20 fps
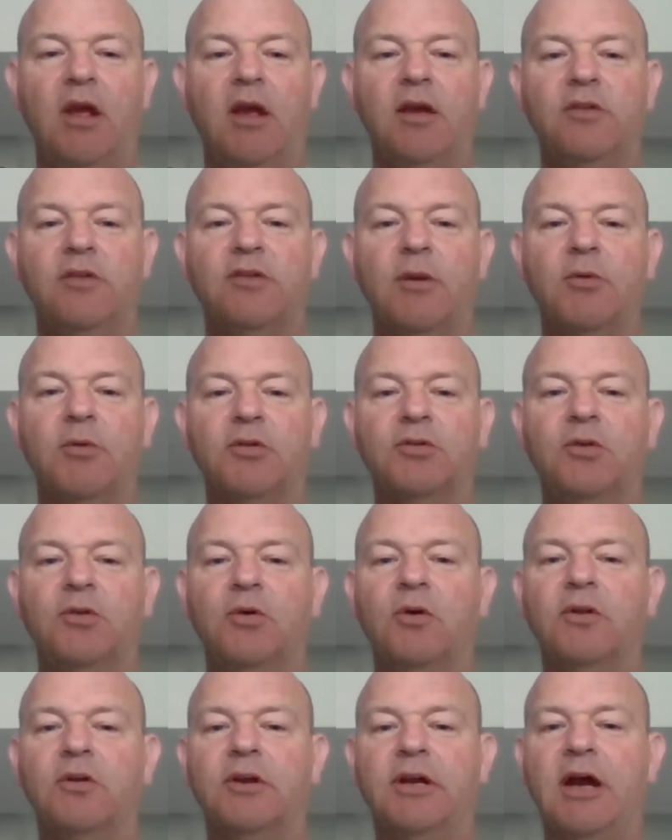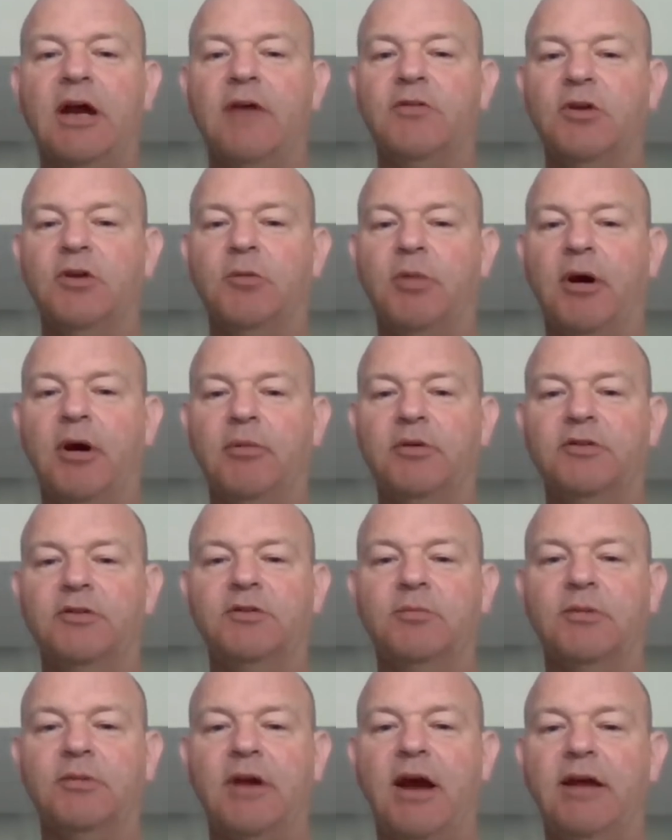Summer school, the governor published
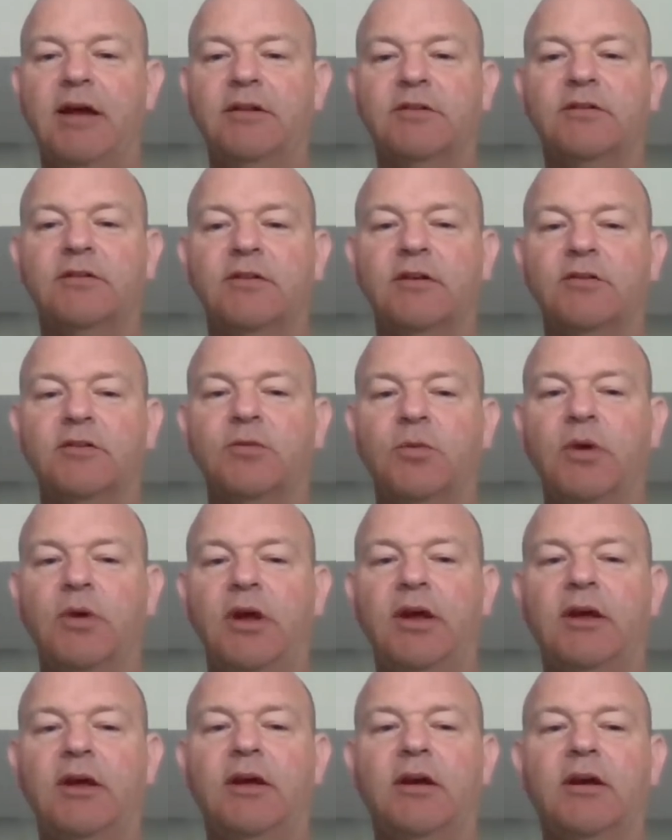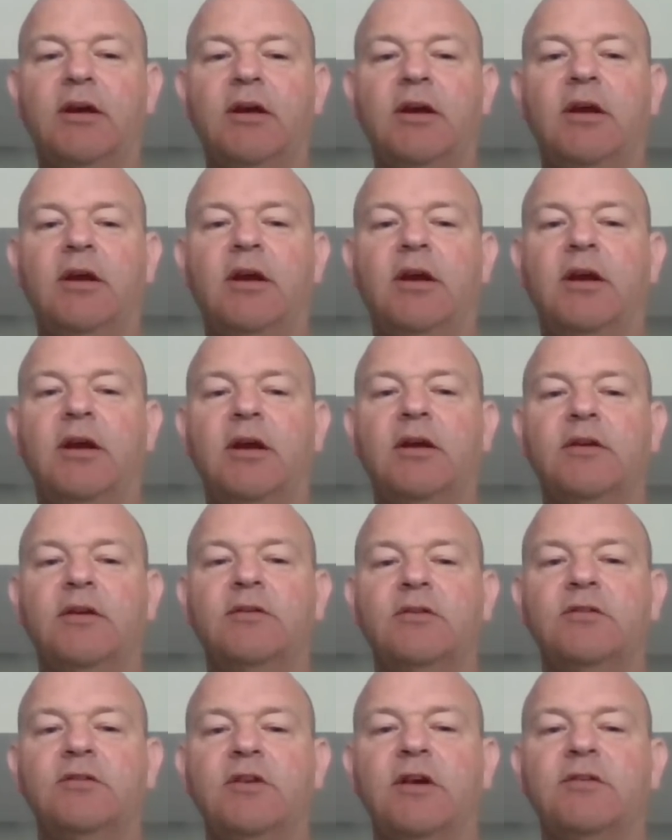some guidance this week
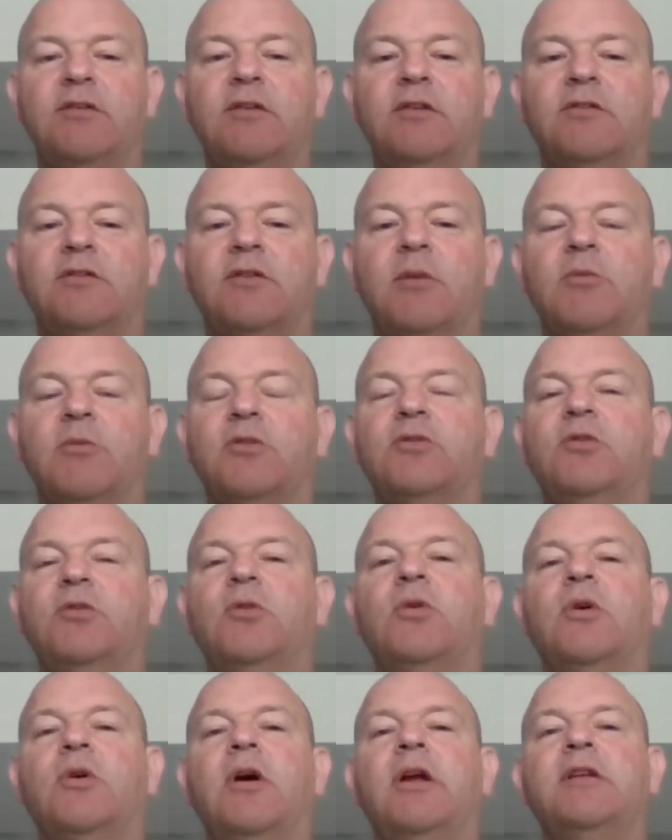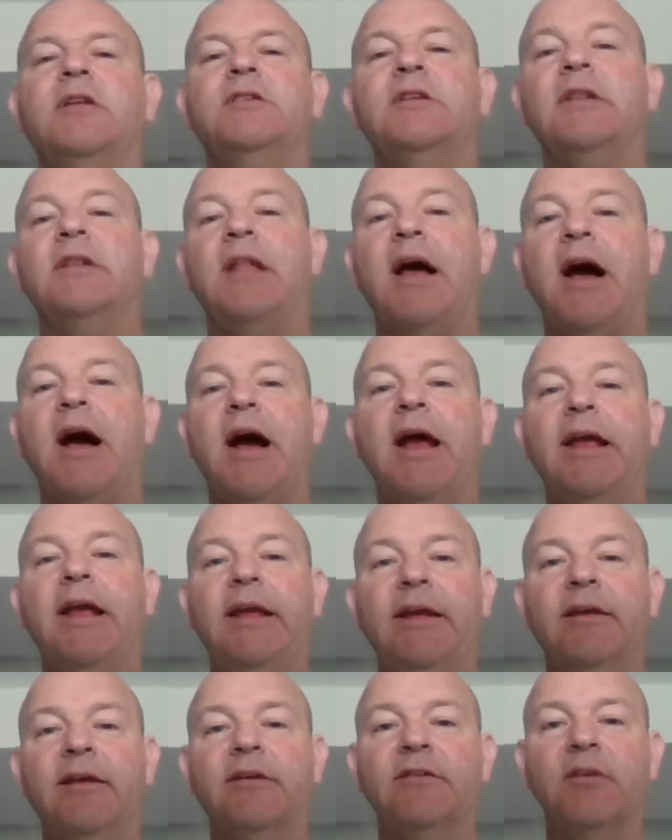suggesting summer school in July
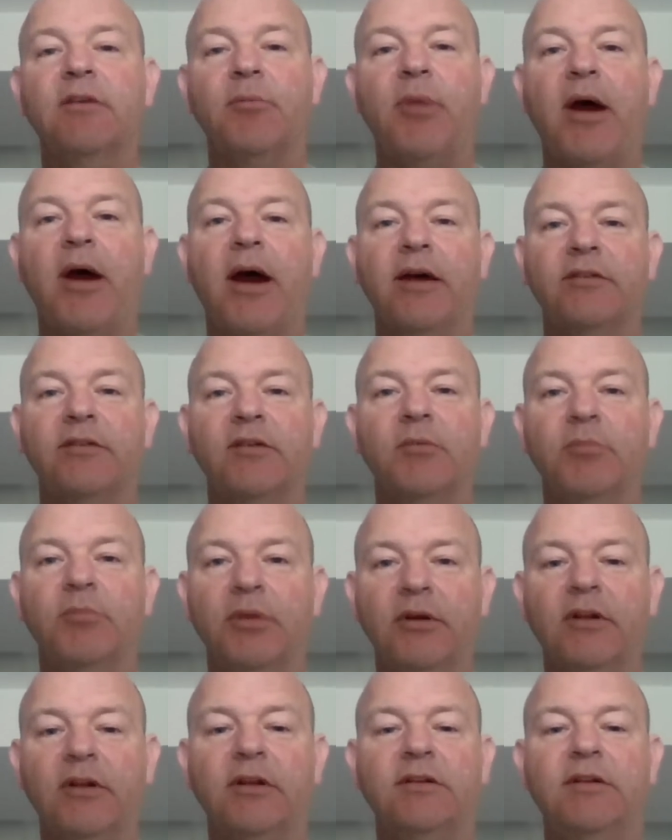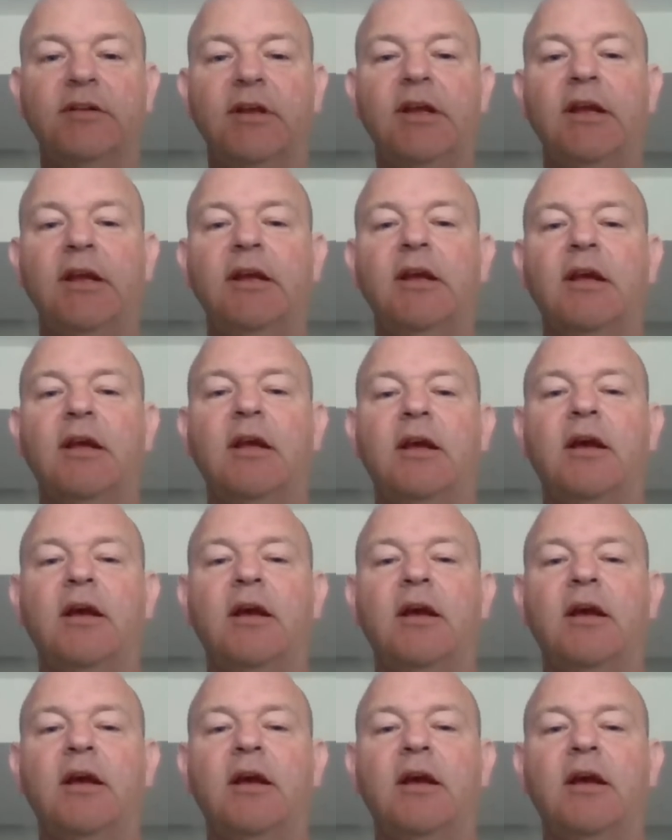is a possibility.